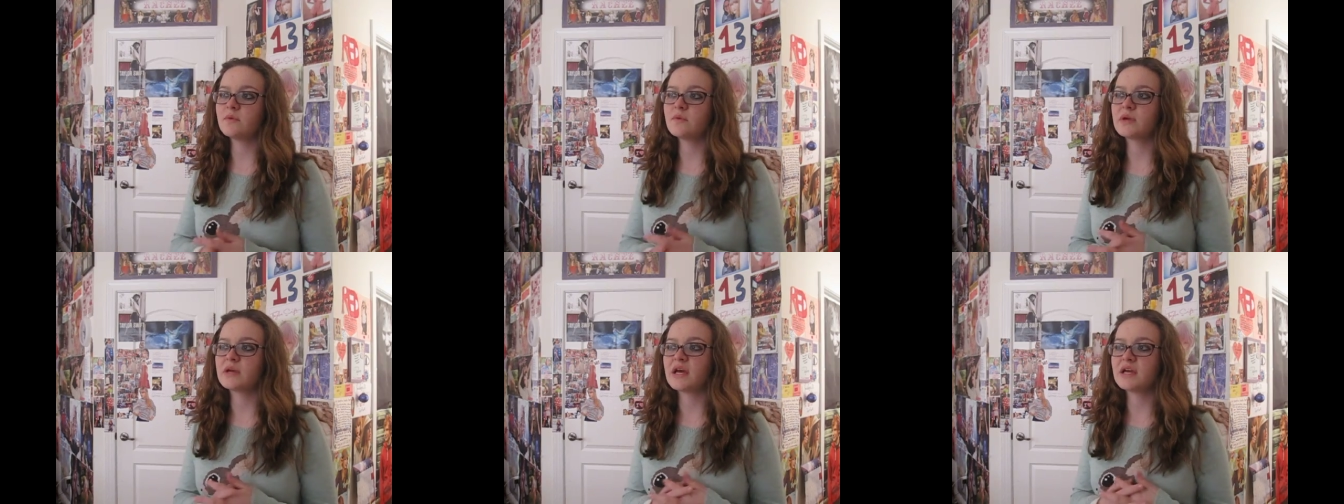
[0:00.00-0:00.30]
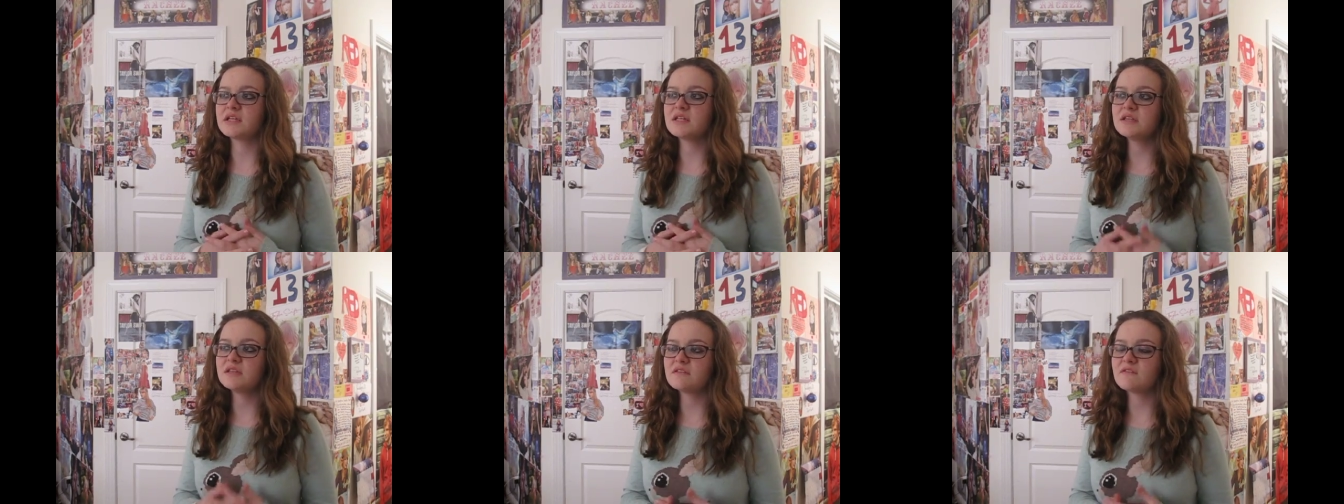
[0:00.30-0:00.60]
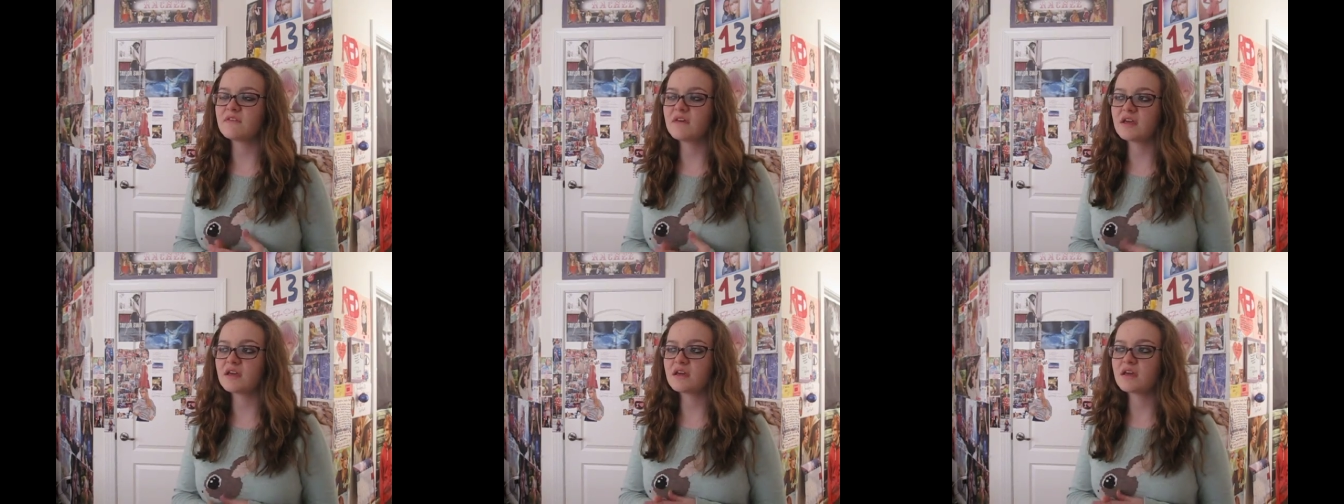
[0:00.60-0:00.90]
When I
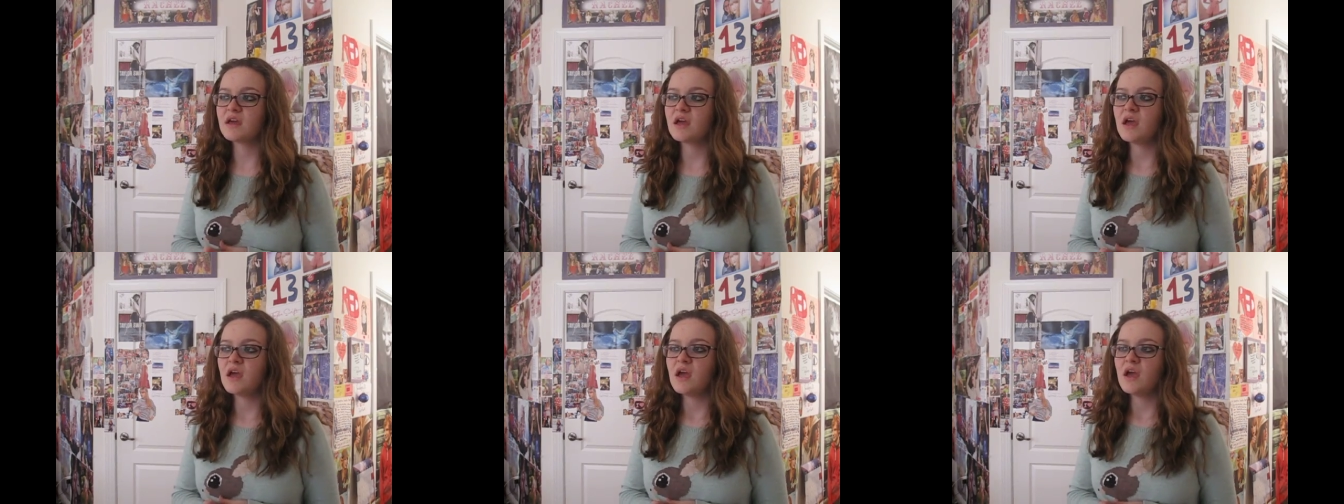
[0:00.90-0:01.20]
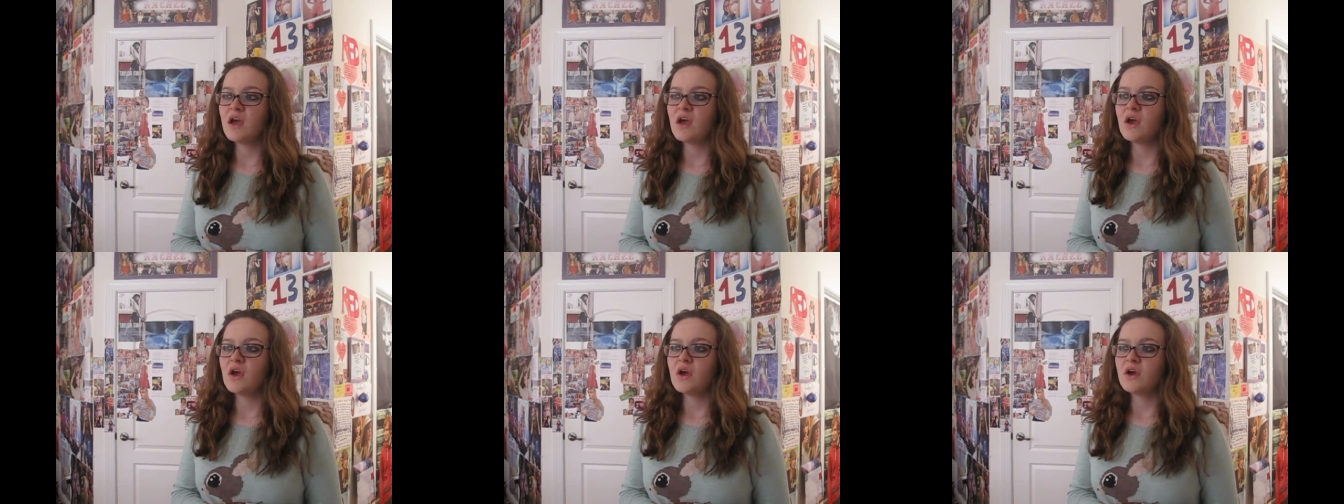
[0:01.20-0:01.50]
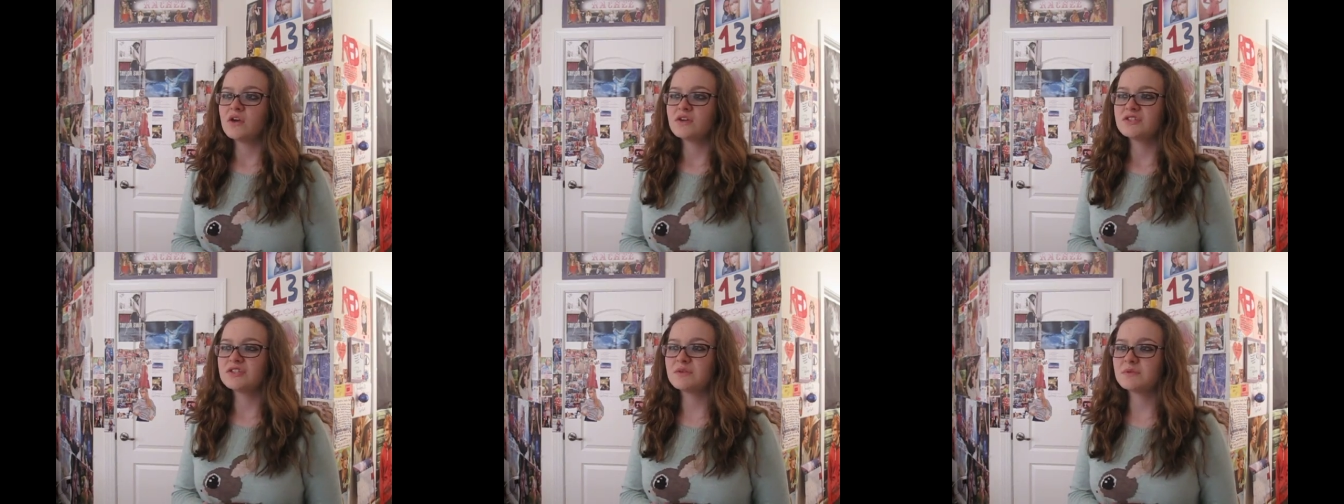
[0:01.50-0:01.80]
didn't think
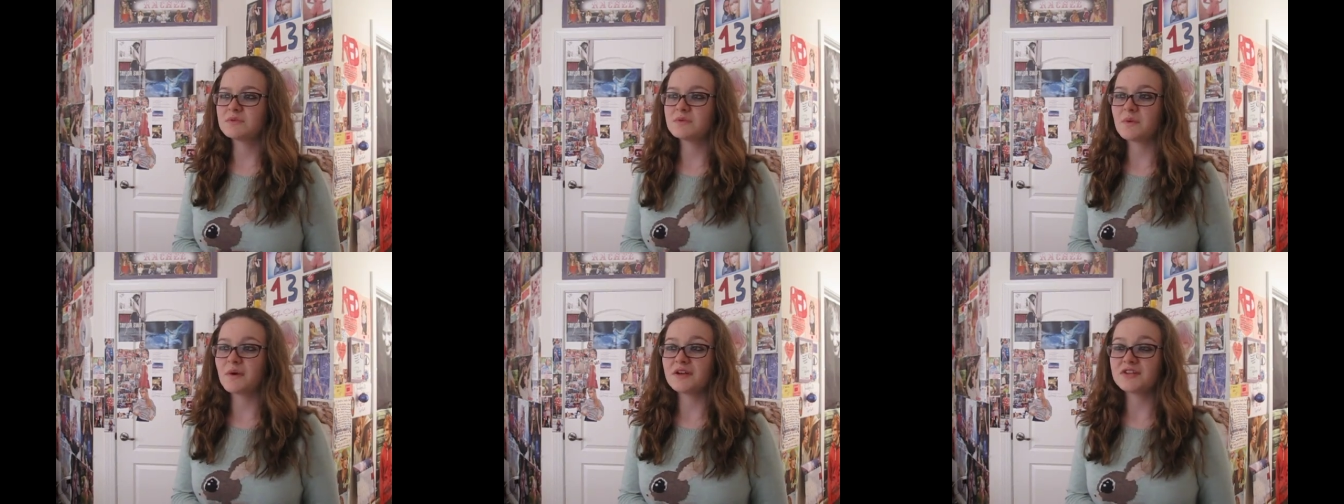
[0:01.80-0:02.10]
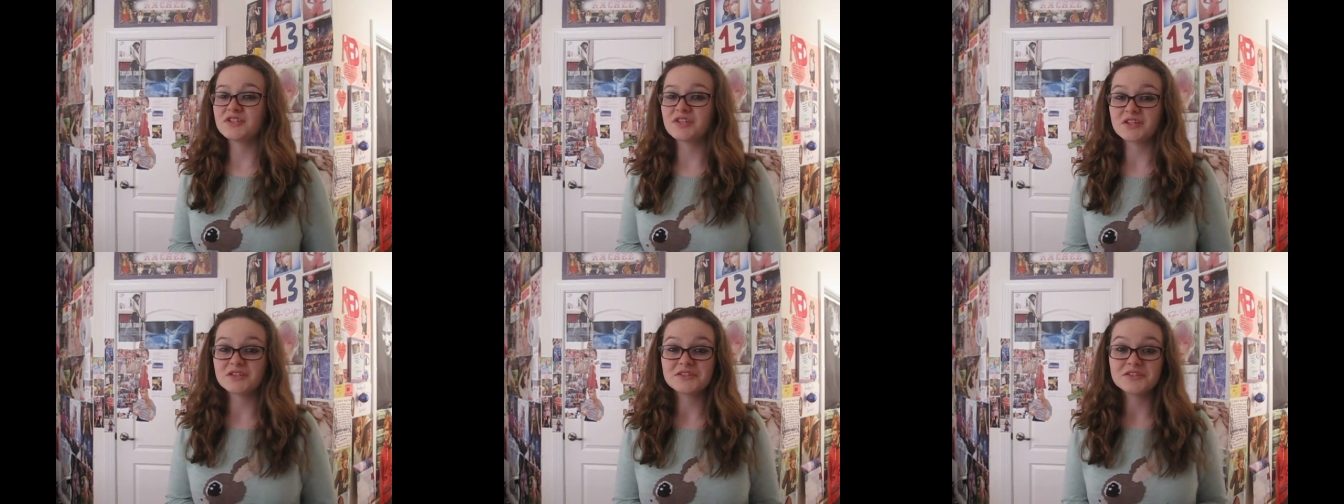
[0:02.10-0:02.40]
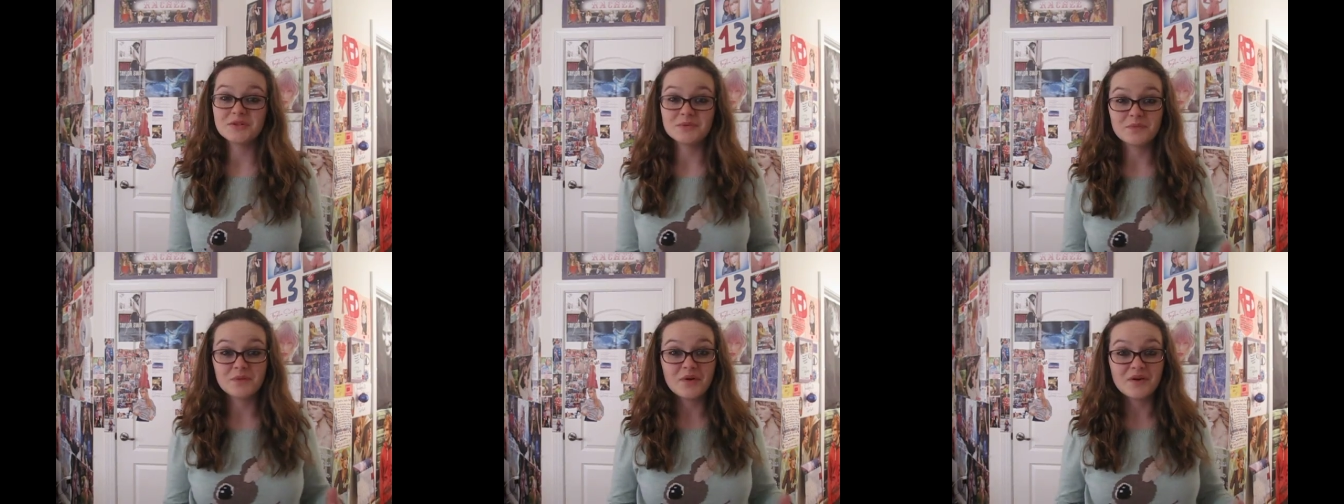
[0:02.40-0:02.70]
she was watching,
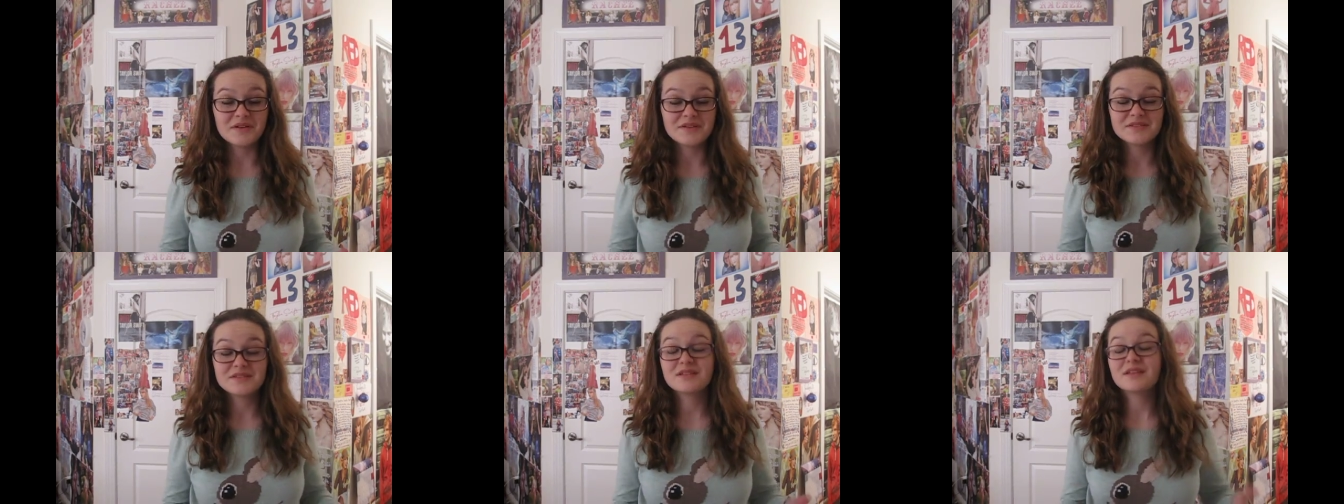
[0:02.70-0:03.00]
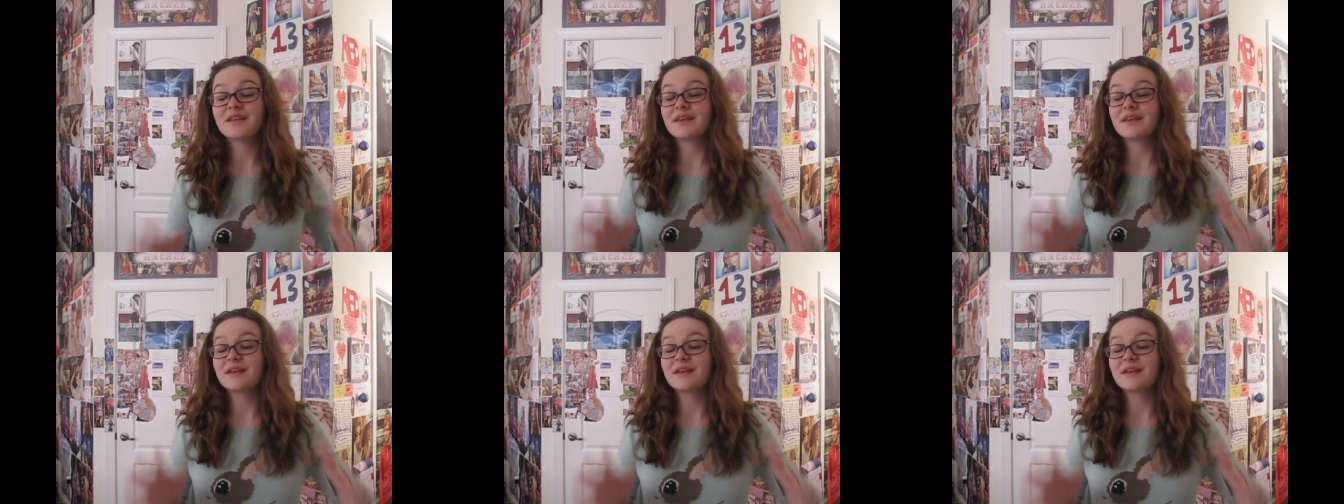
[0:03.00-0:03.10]
she was.